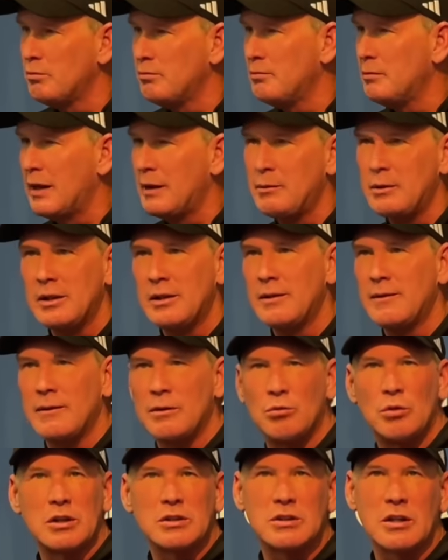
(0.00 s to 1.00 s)
maybe
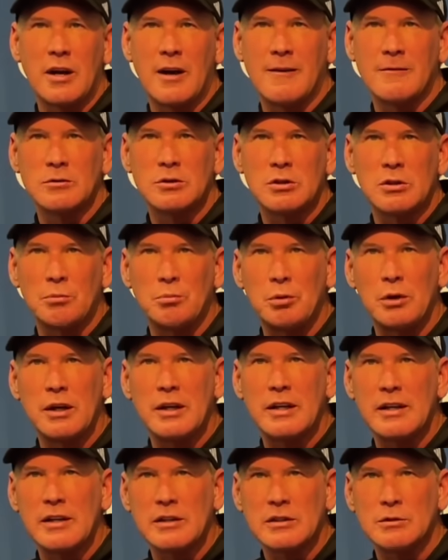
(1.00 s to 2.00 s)
it wasn't always the
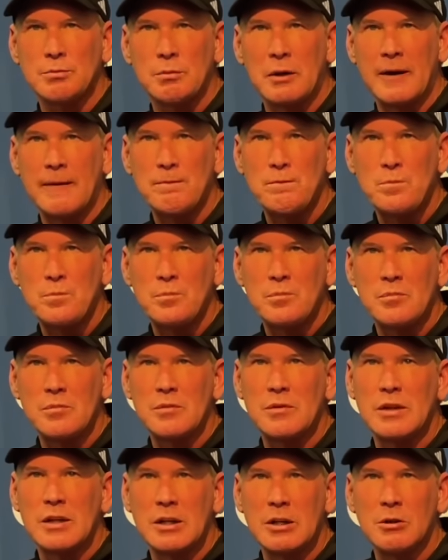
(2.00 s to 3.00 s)
prettiest, but,
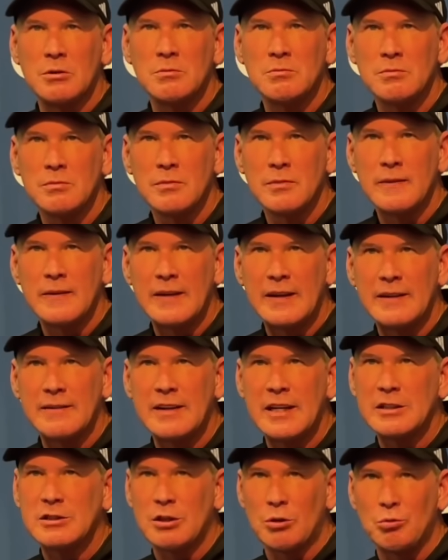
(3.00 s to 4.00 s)
you know,
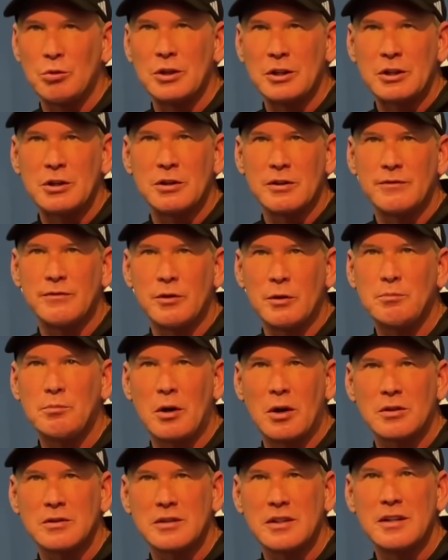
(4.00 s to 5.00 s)
that's a really good
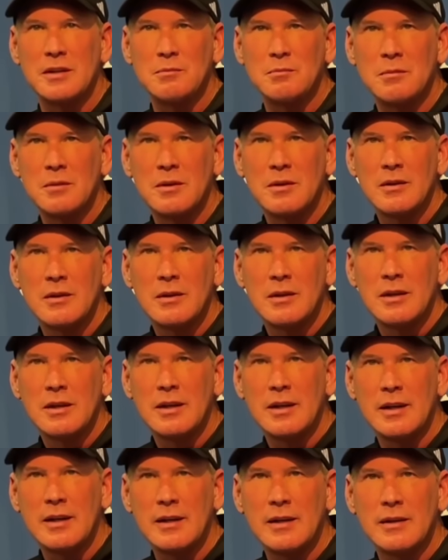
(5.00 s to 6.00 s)
football team.
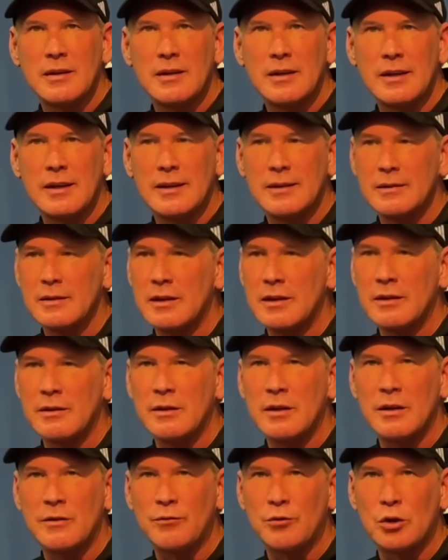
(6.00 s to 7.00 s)

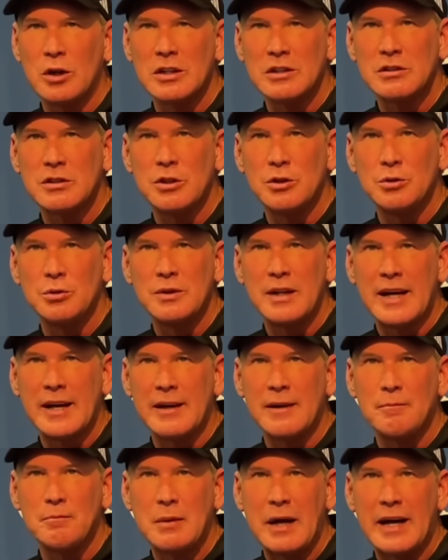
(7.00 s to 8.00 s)
And for us to do
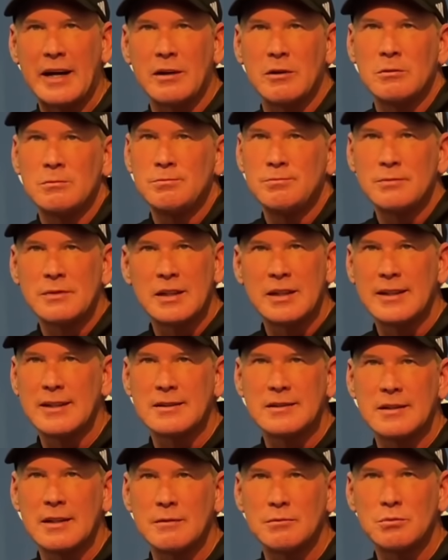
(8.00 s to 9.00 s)
that in battle, like
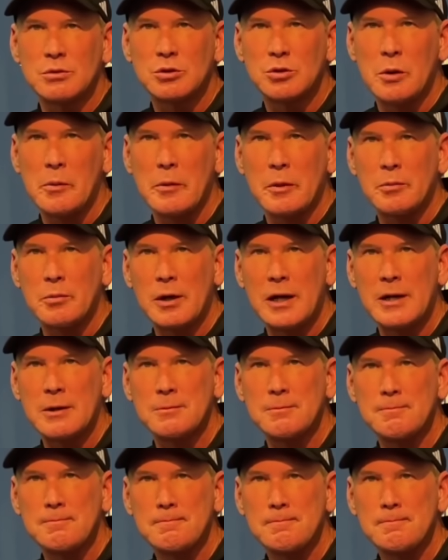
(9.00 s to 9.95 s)
I said, I'm extremely proud.